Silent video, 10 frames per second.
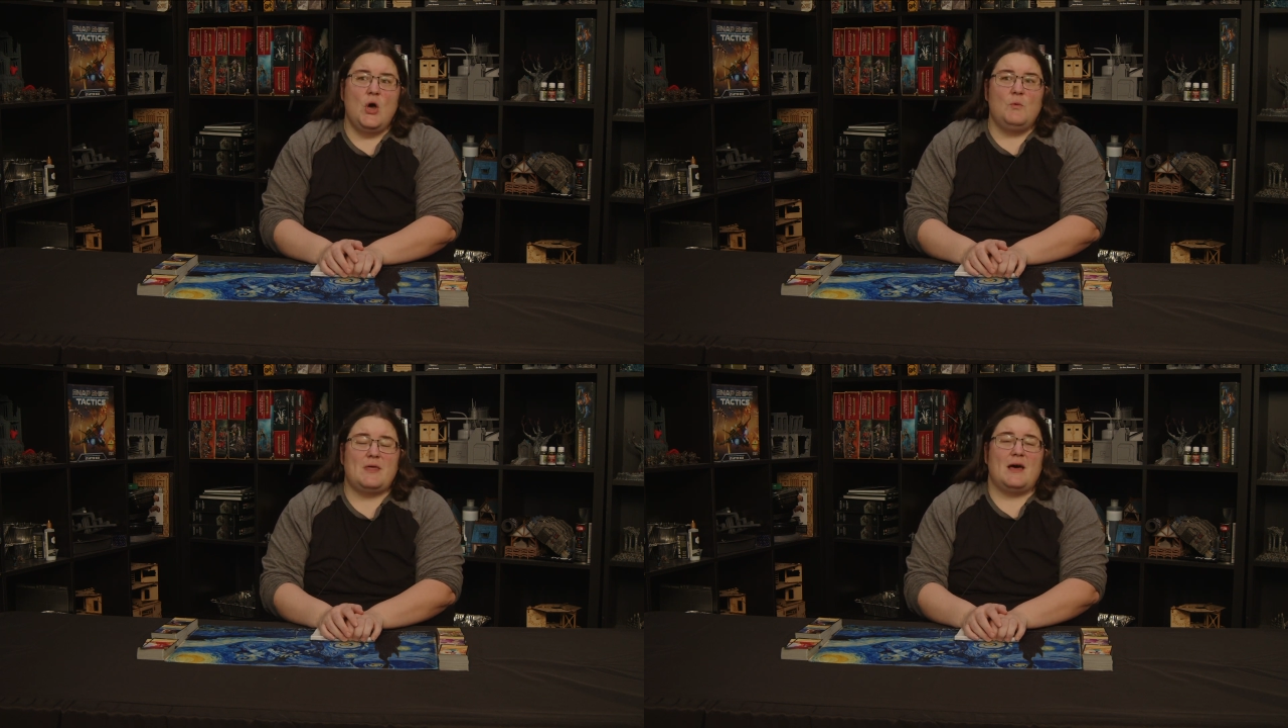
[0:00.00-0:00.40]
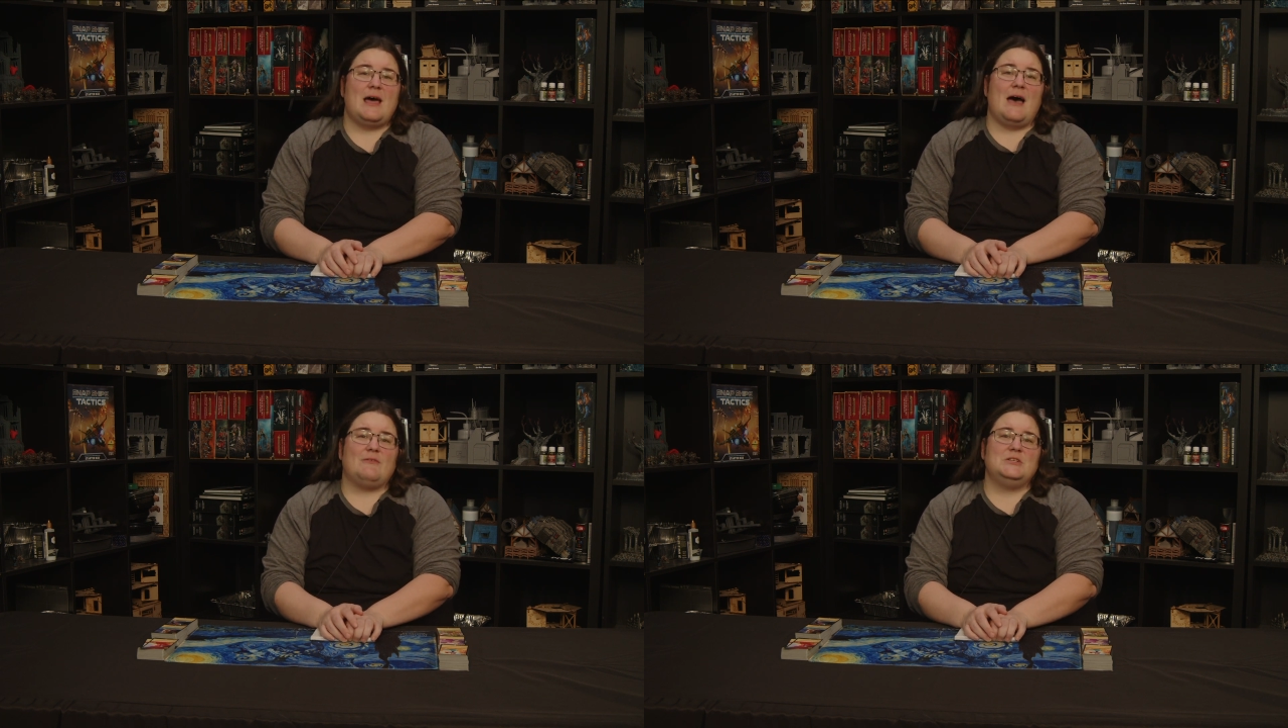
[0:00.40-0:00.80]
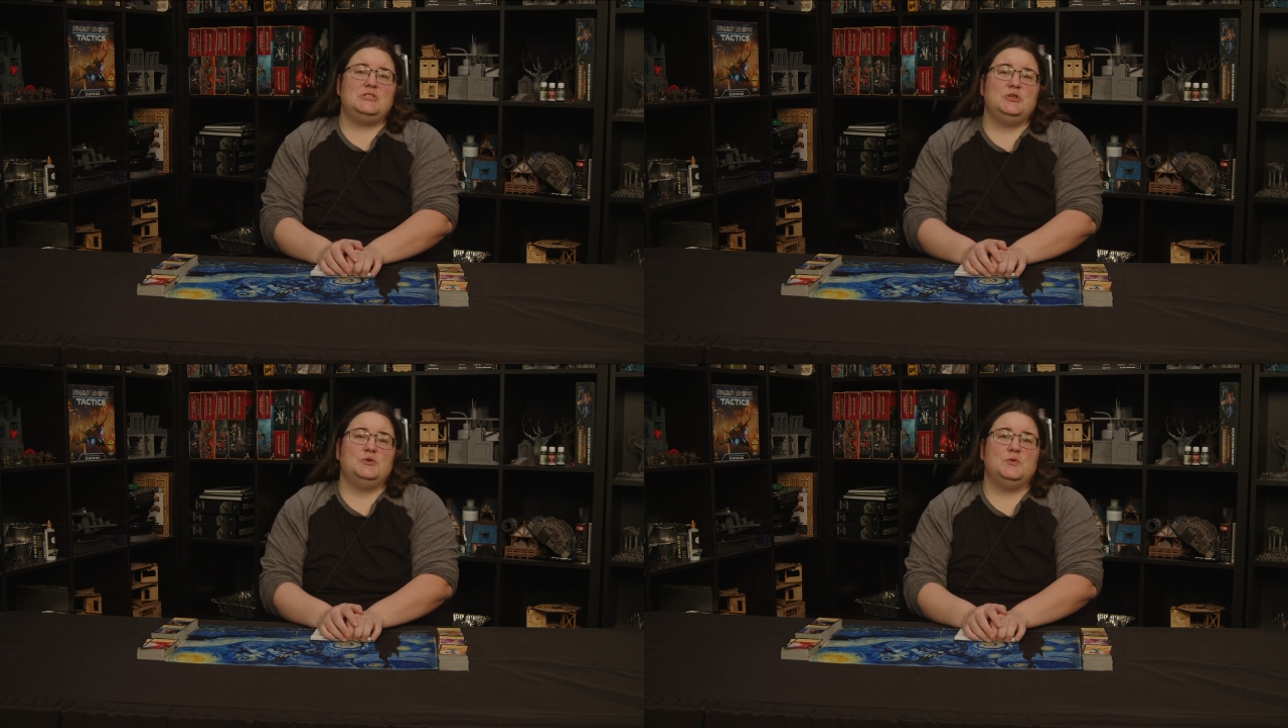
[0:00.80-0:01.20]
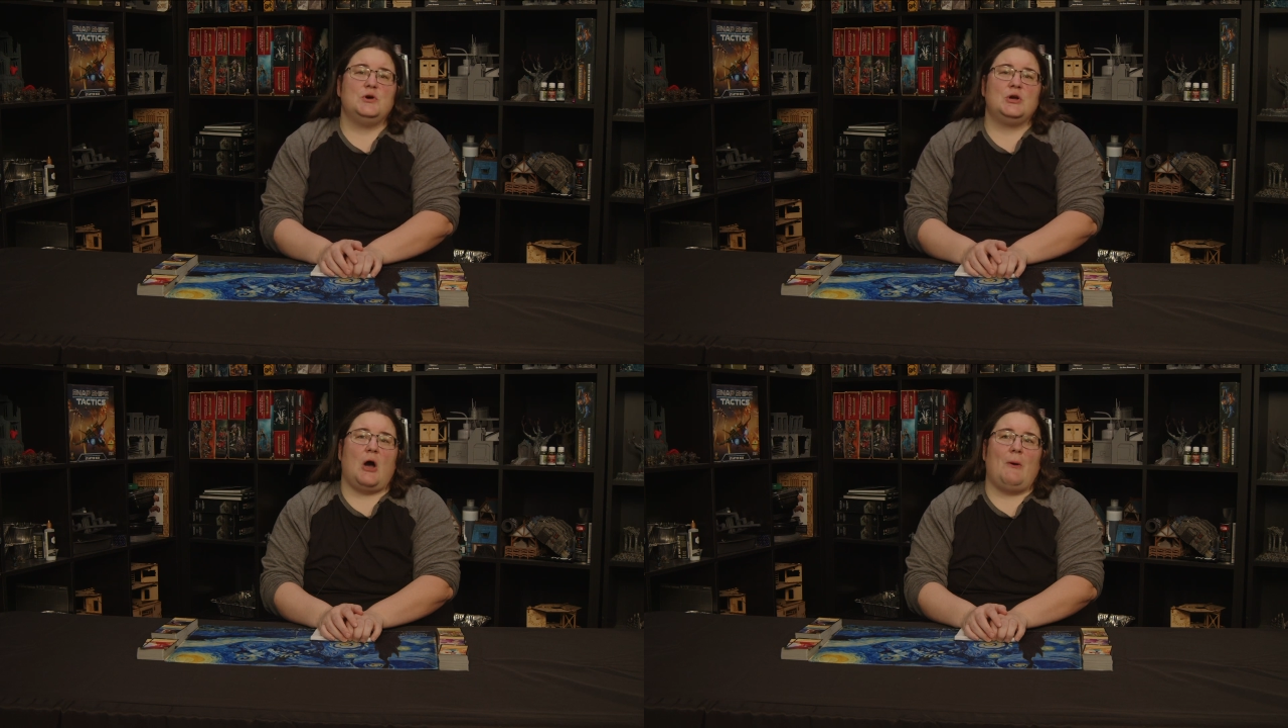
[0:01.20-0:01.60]
without having
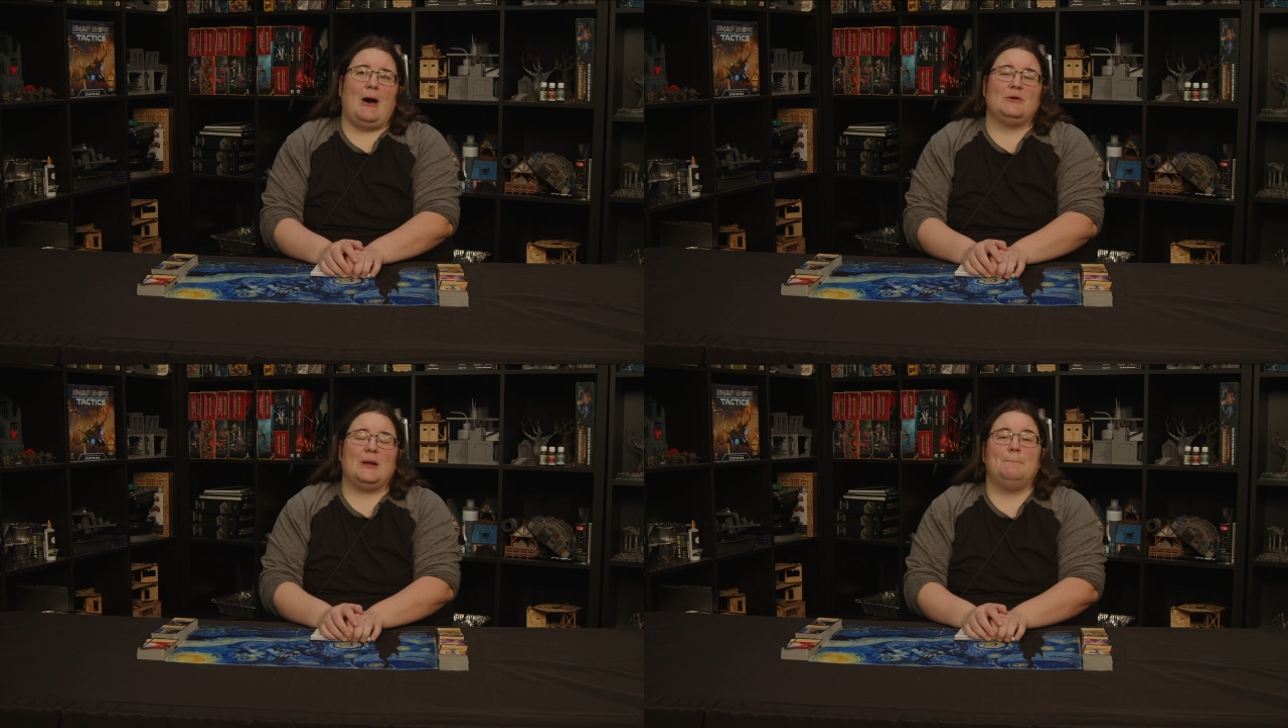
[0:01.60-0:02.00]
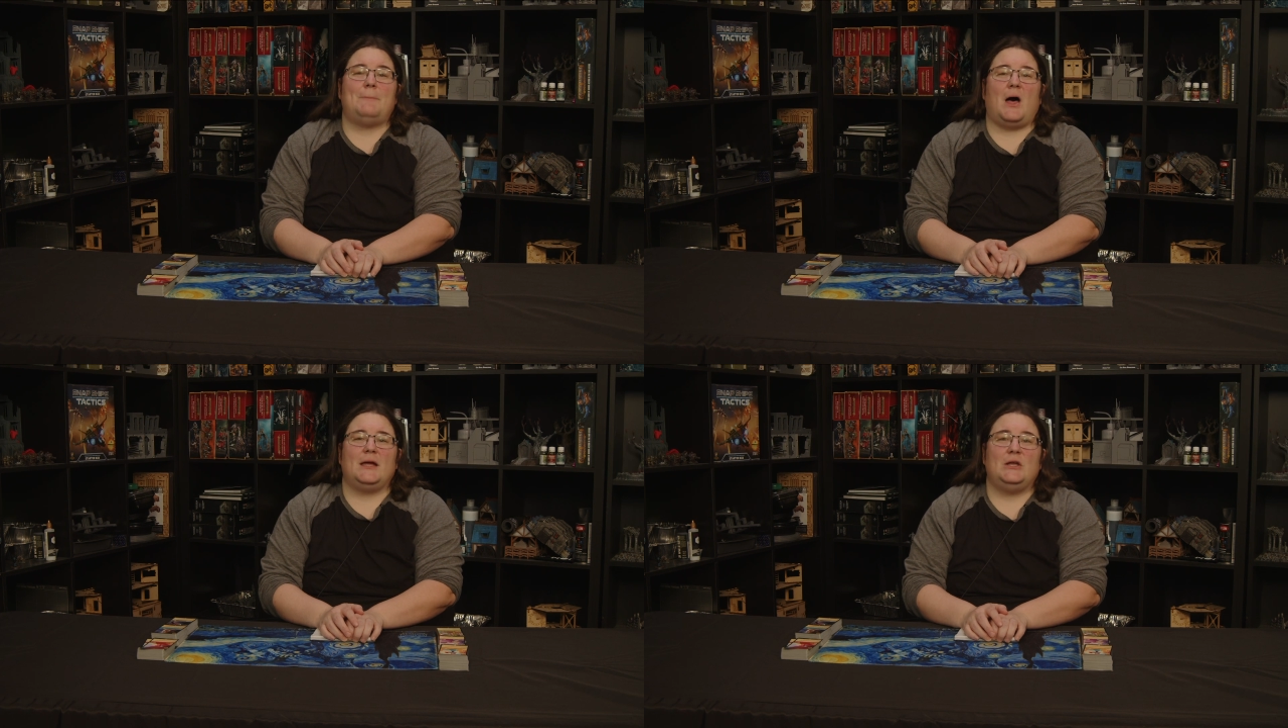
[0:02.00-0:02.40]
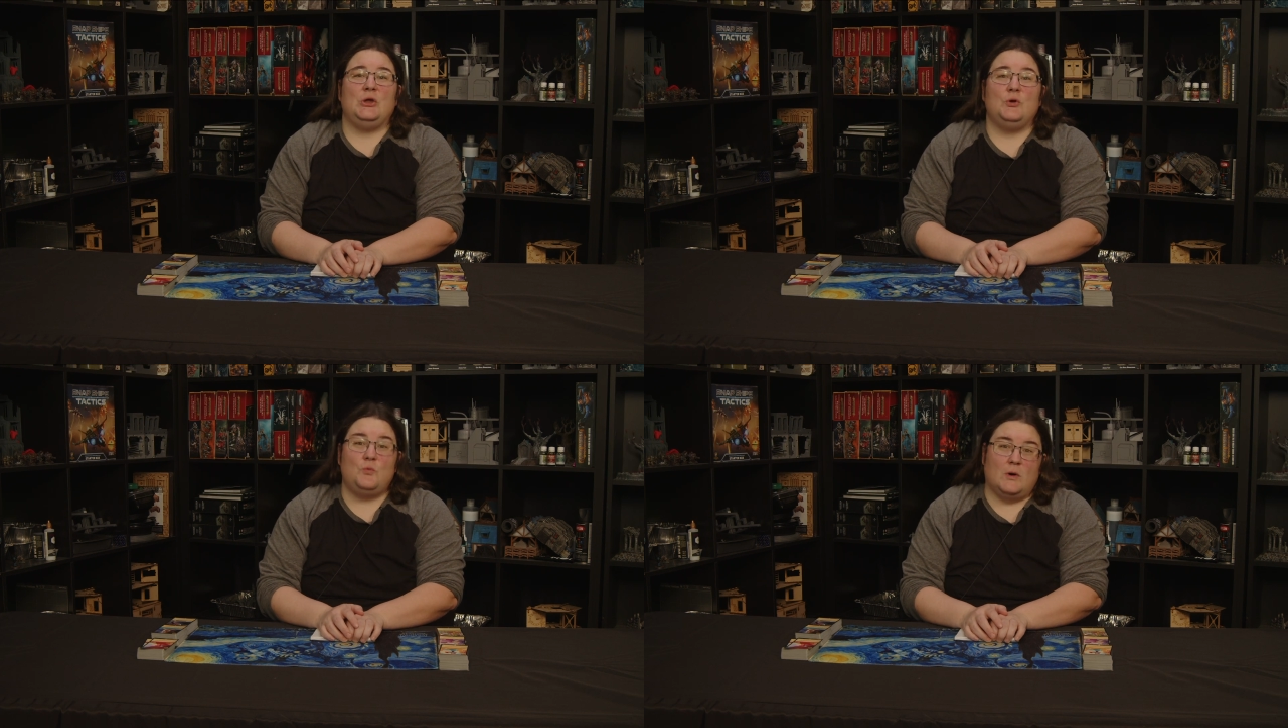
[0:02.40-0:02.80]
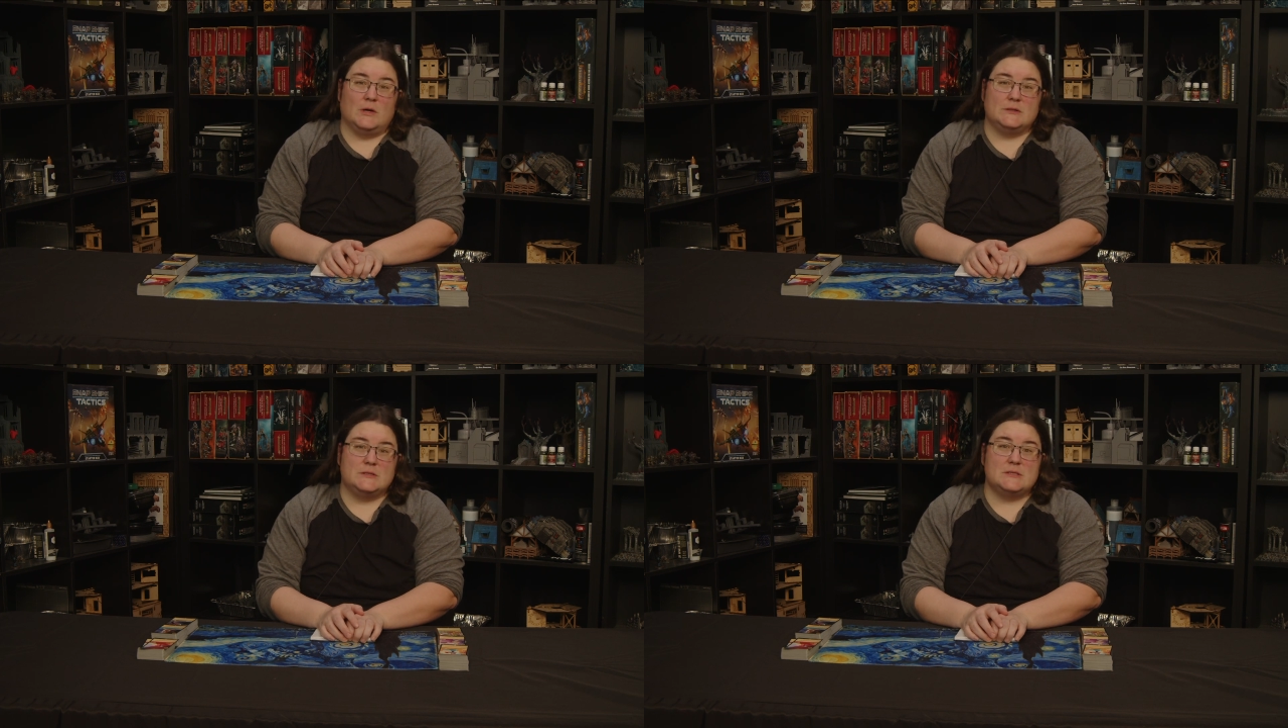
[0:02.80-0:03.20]
to go out and buy new
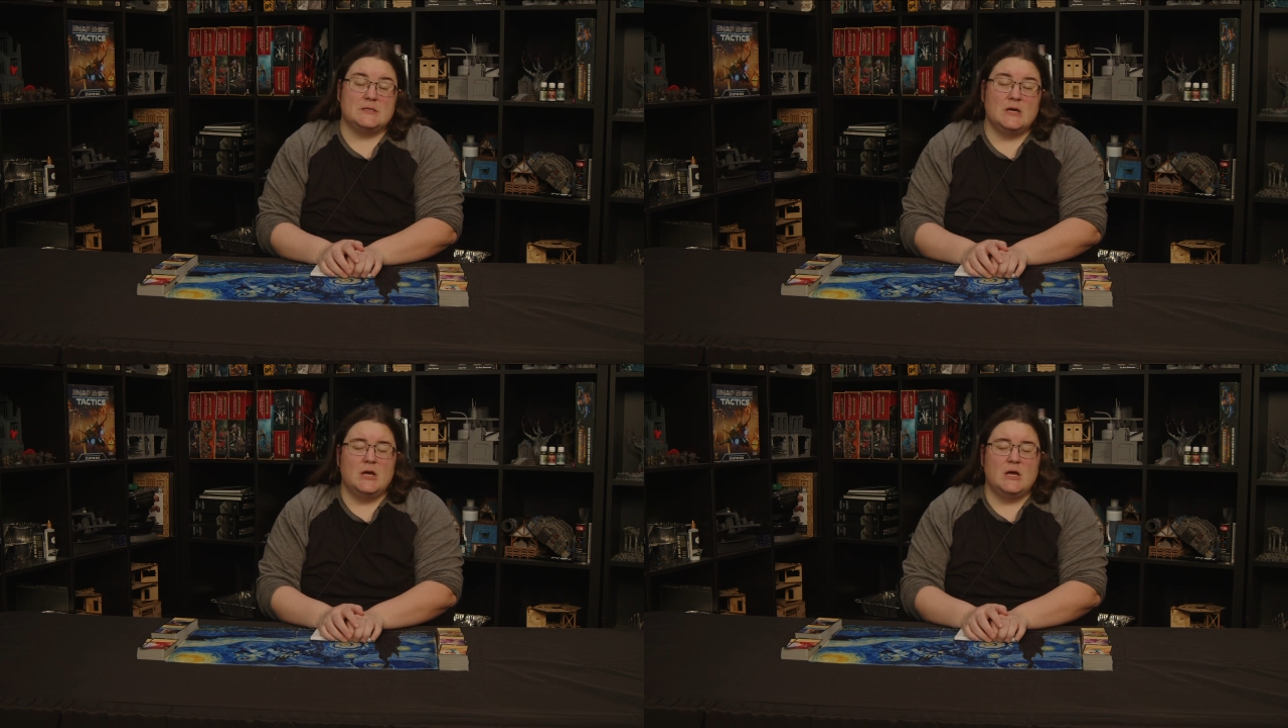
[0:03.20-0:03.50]
ones.